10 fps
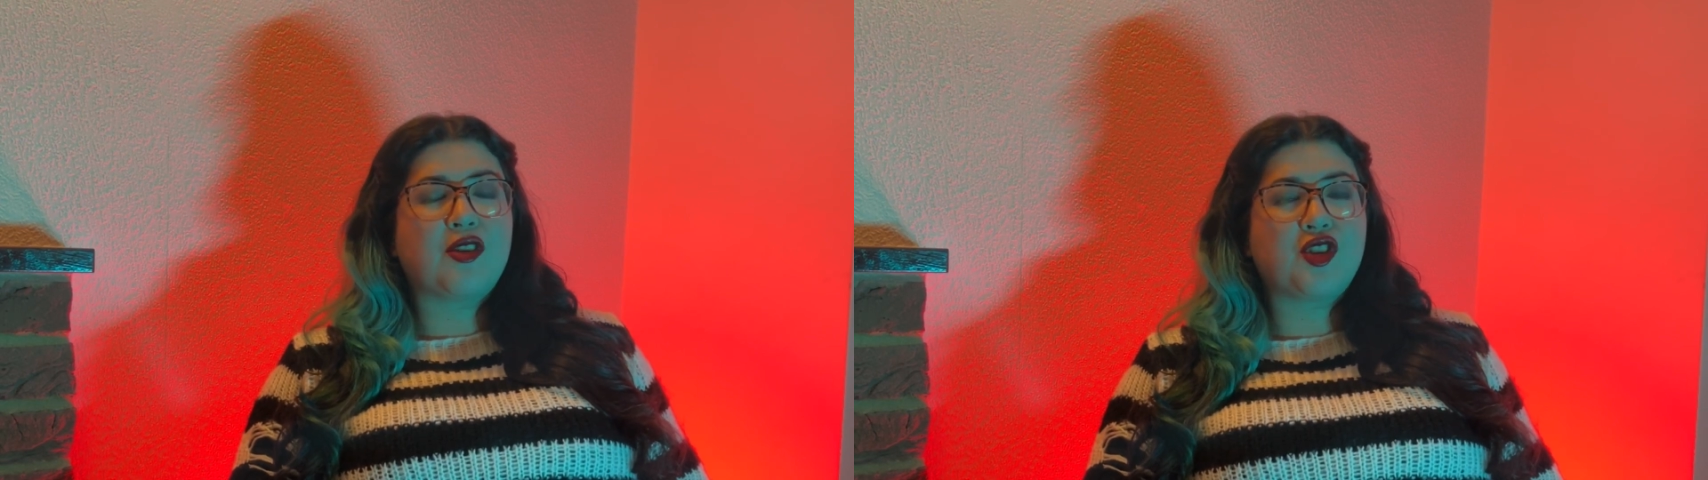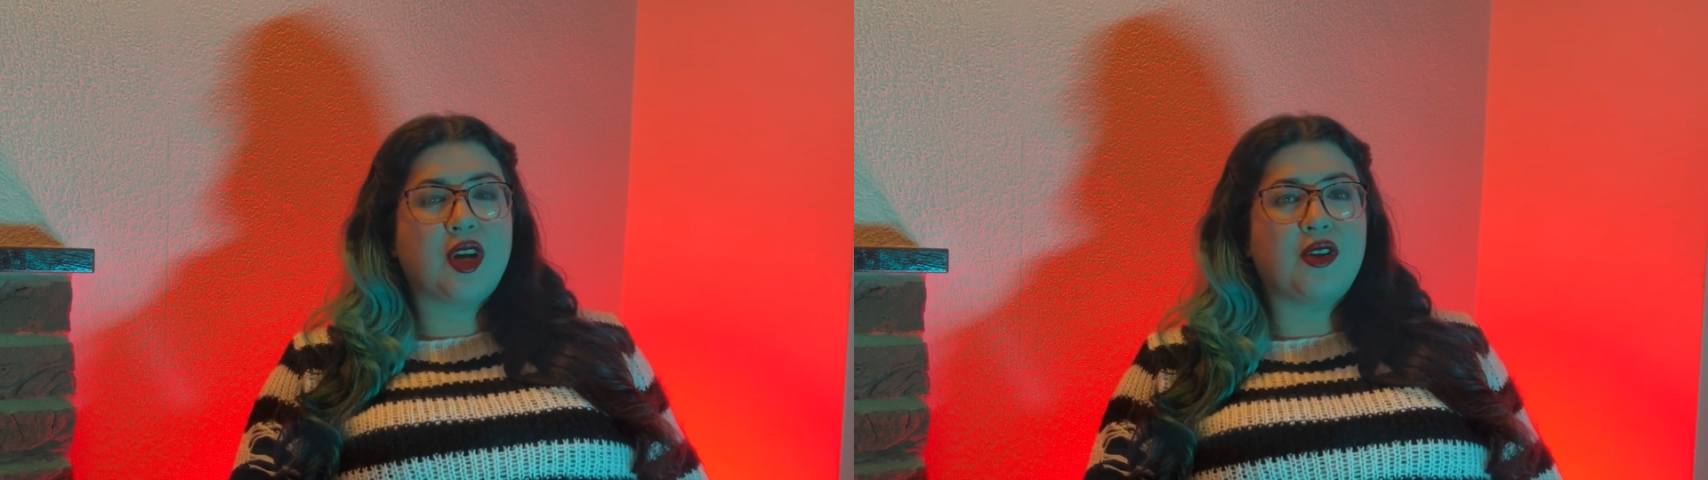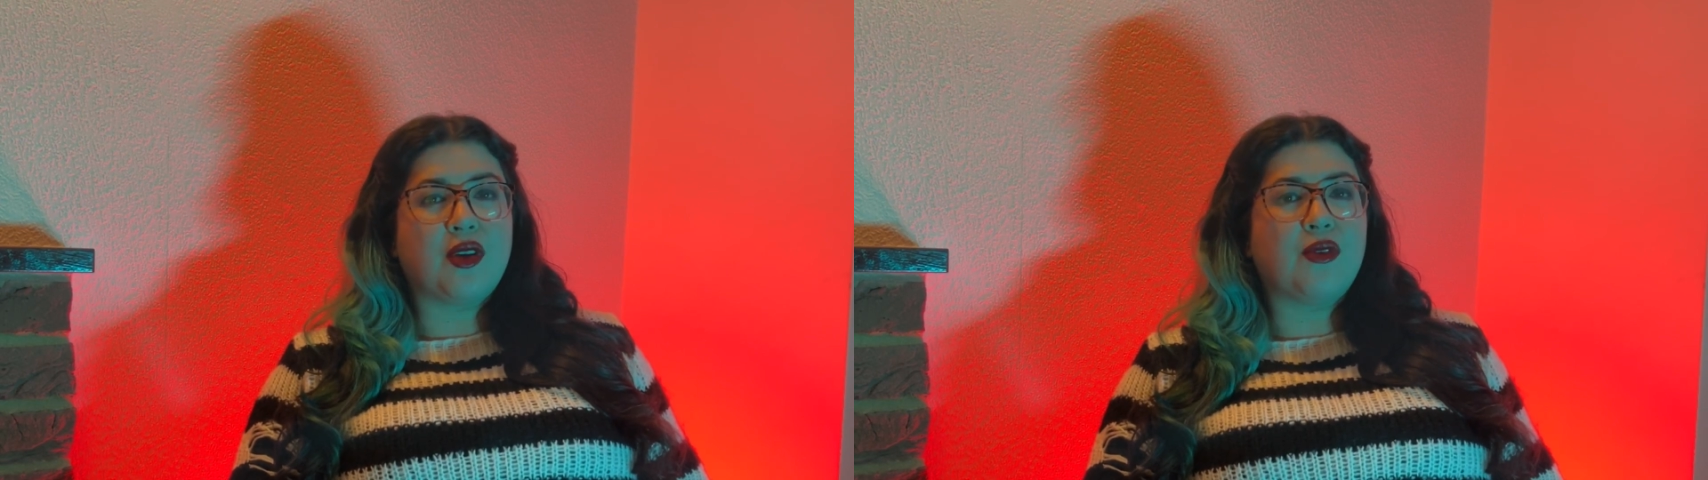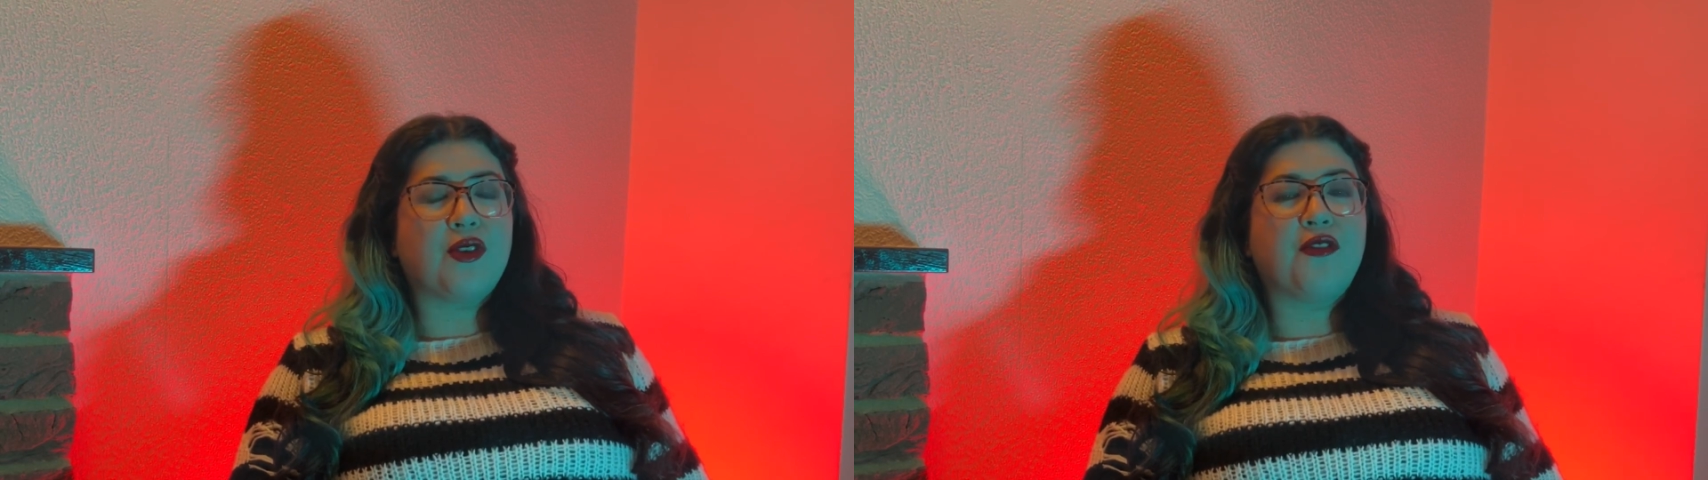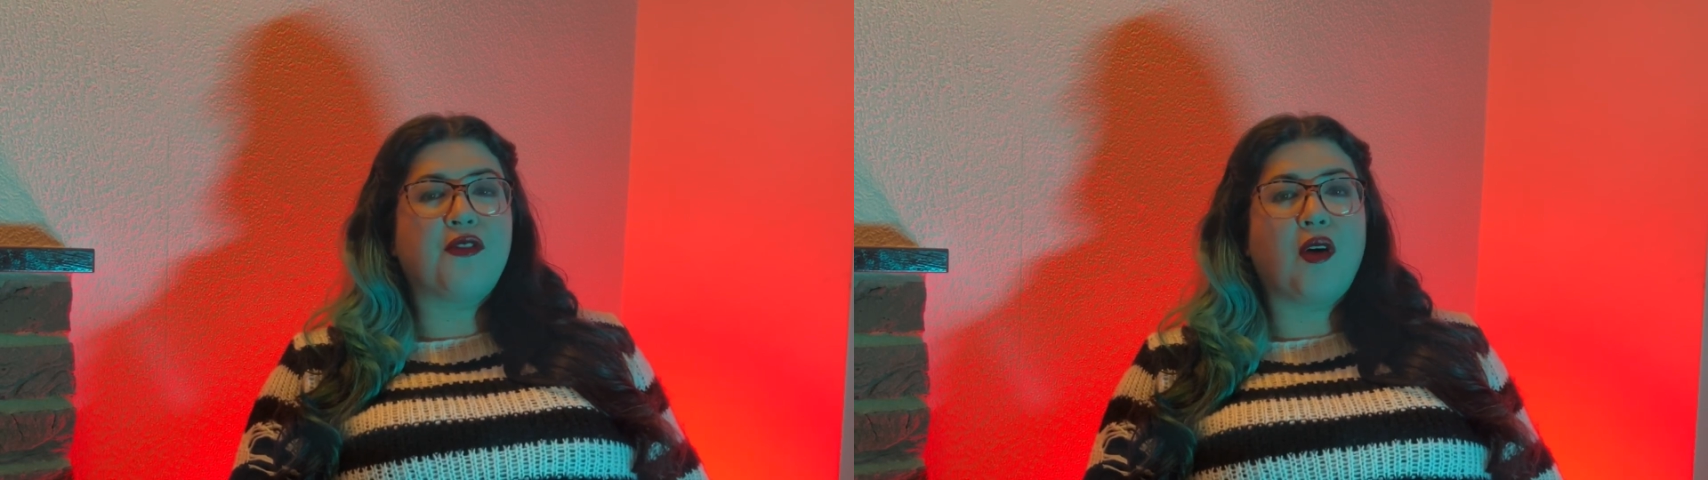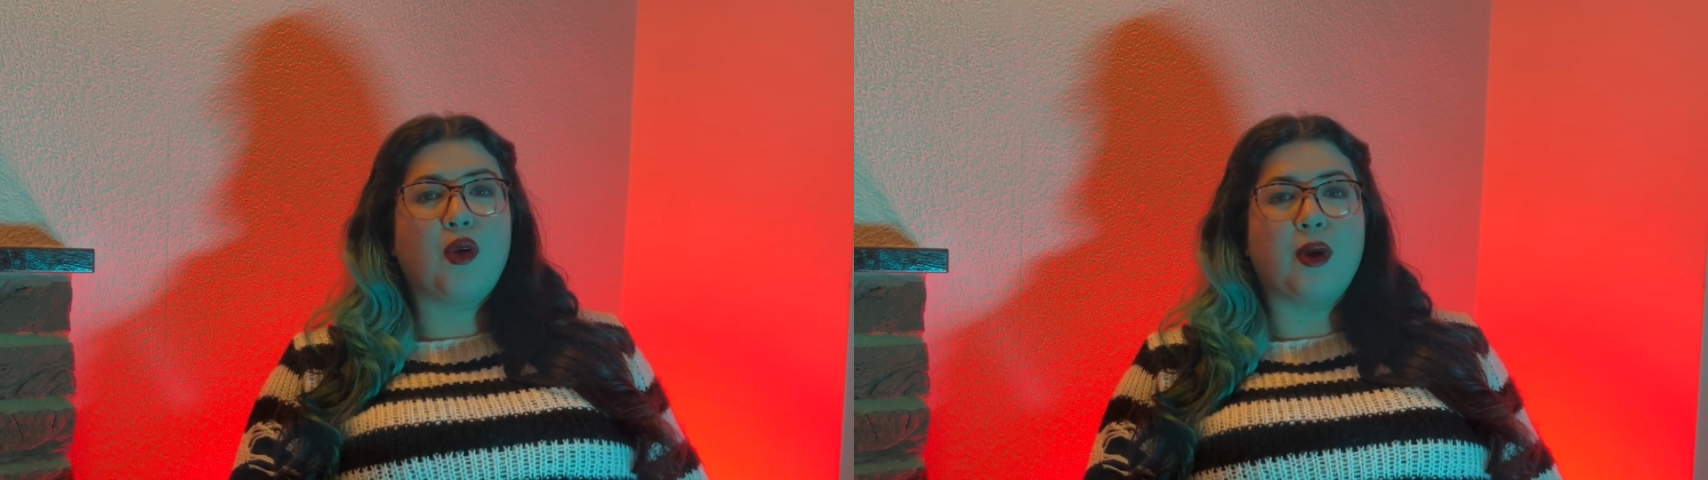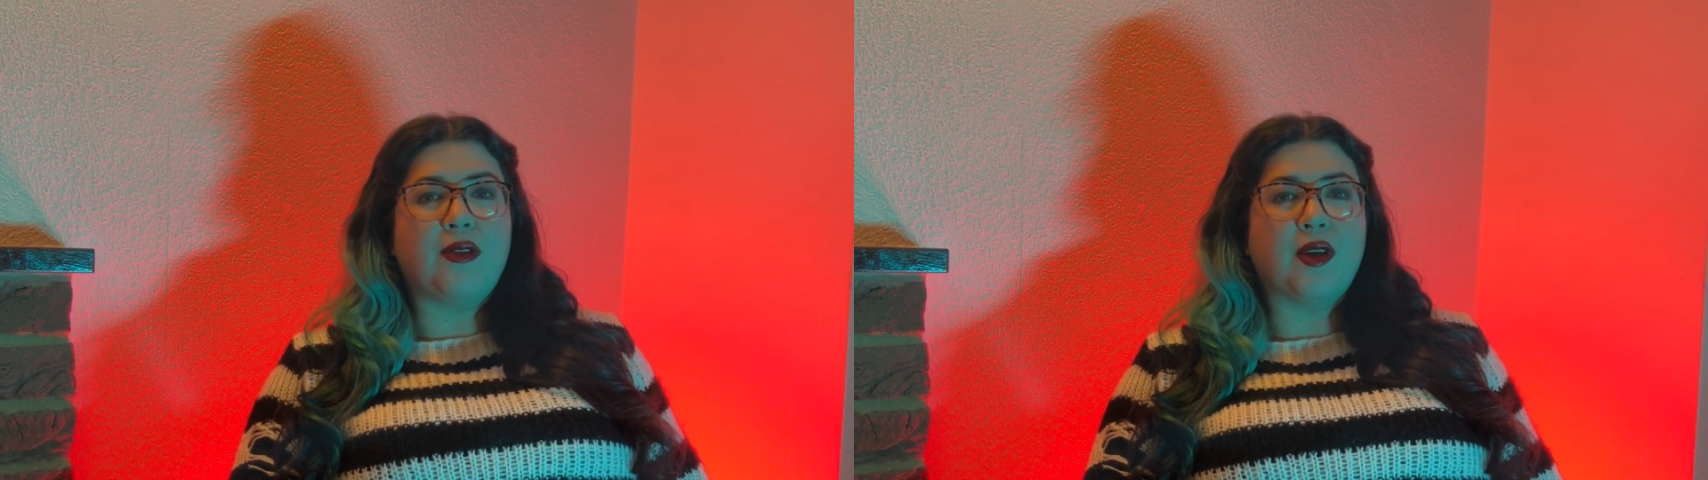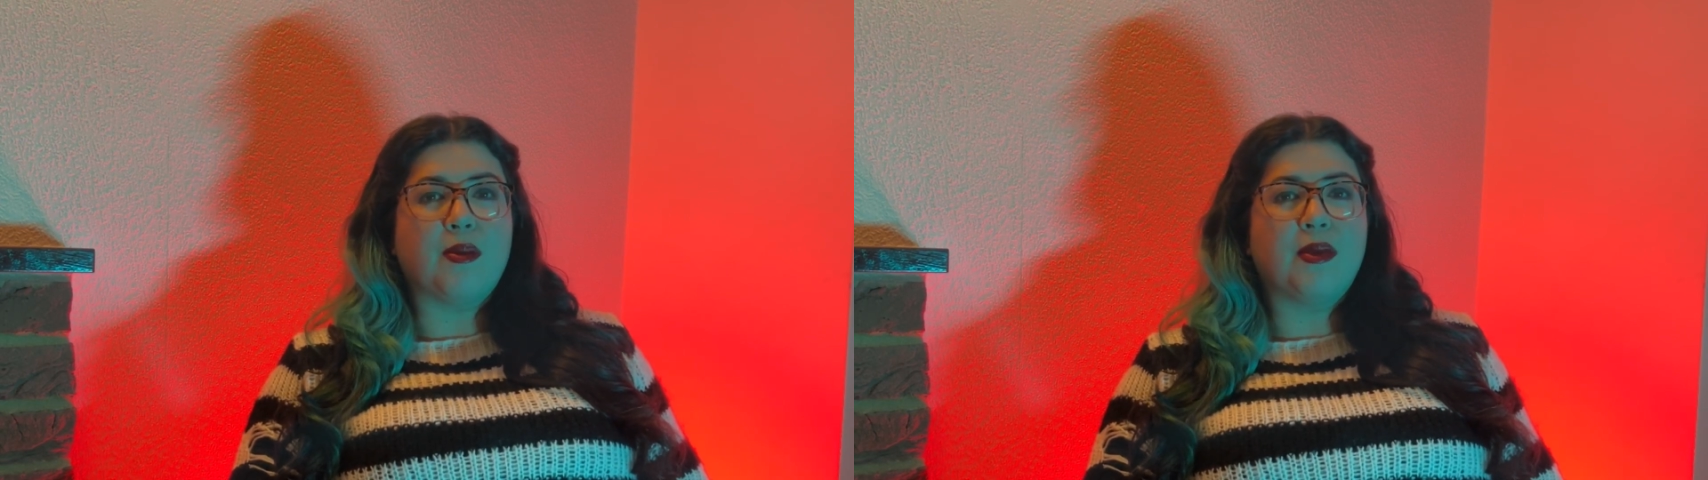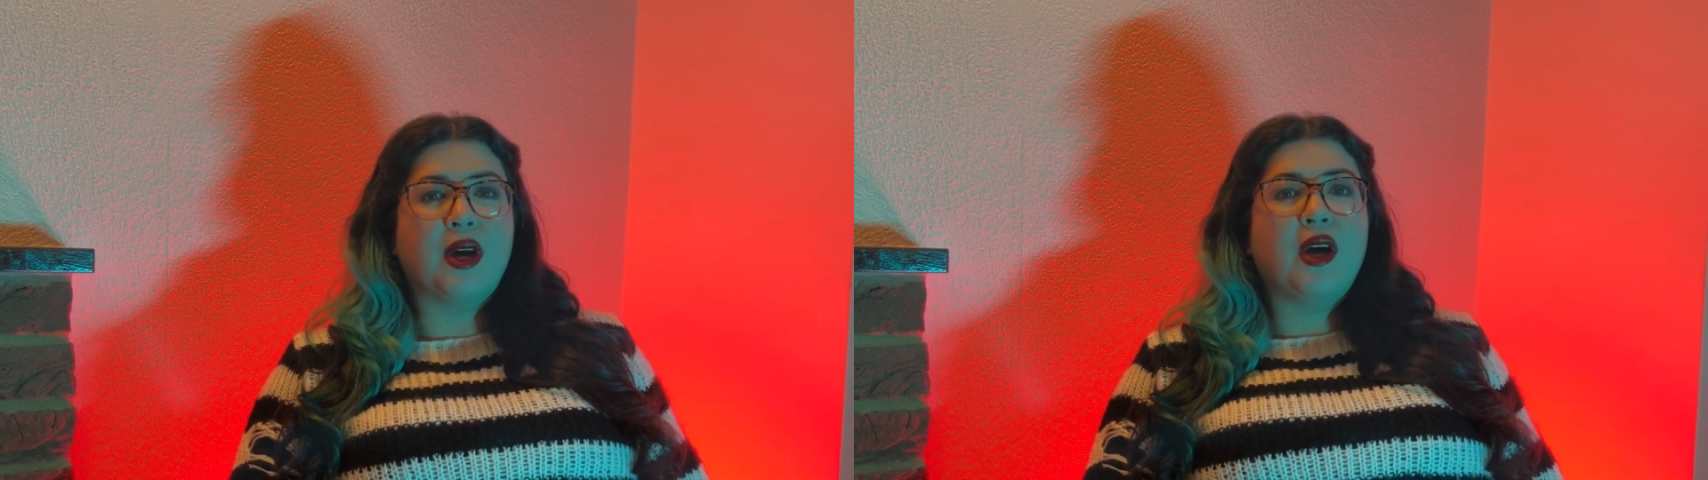shadows following them